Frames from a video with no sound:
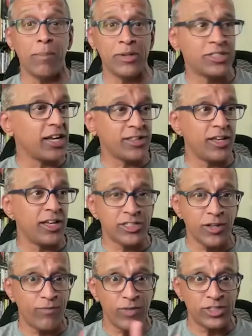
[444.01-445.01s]
It's
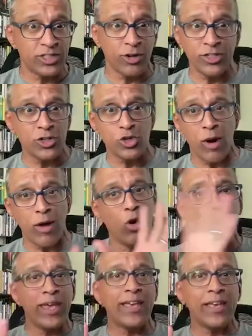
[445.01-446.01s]
the series in Toronto, a
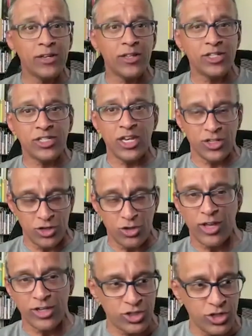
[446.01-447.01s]
week into the season in
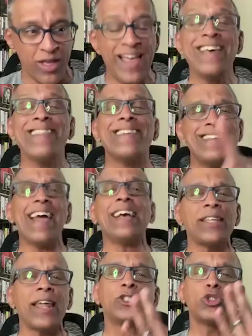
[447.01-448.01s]
2002. The next
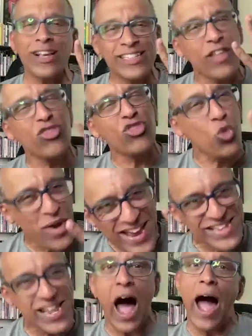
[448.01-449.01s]
night, he strikes out 3
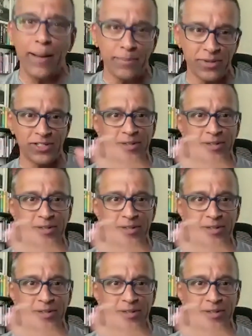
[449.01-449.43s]
times.